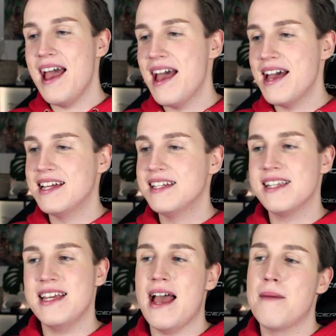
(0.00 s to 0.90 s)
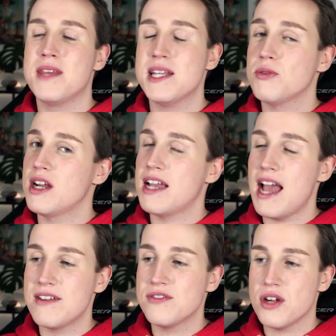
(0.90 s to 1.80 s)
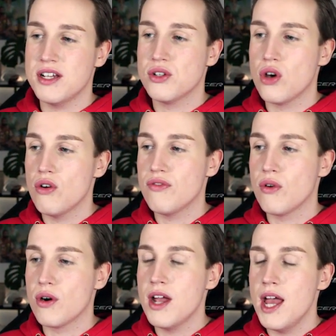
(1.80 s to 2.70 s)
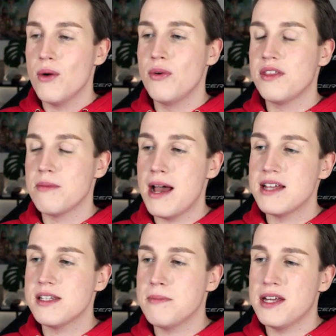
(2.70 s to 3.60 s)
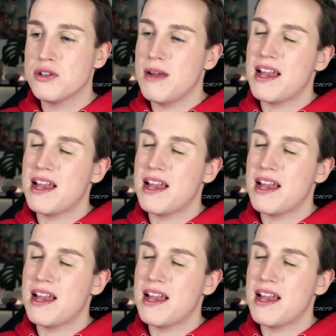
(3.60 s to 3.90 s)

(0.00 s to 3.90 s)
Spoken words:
And yeah, that's what I kind of tried to go for with the master bedroom.